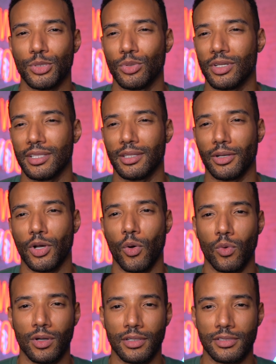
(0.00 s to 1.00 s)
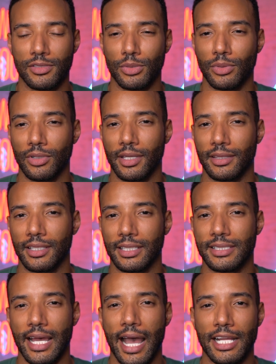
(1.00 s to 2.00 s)
You look at the cords, you look at the
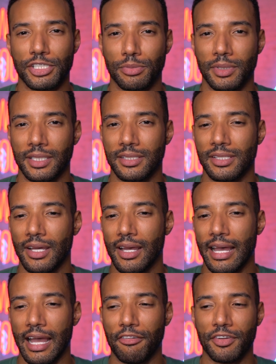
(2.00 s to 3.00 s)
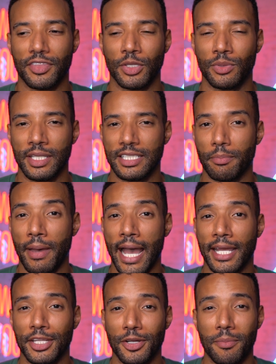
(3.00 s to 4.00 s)
attachments, everything you need to
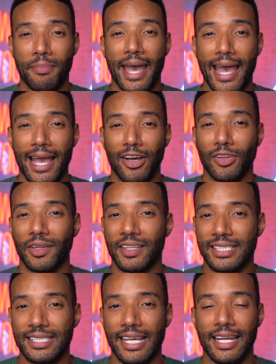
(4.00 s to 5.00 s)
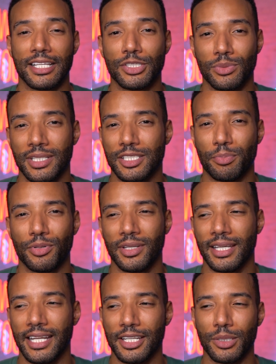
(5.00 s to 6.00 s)
pack in your bag, all of the settings you need to put
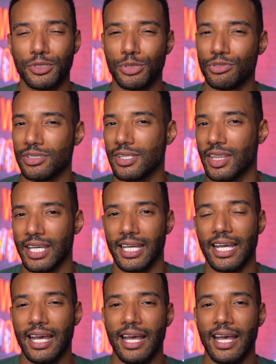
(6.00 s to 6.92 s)
in, and don't you just think,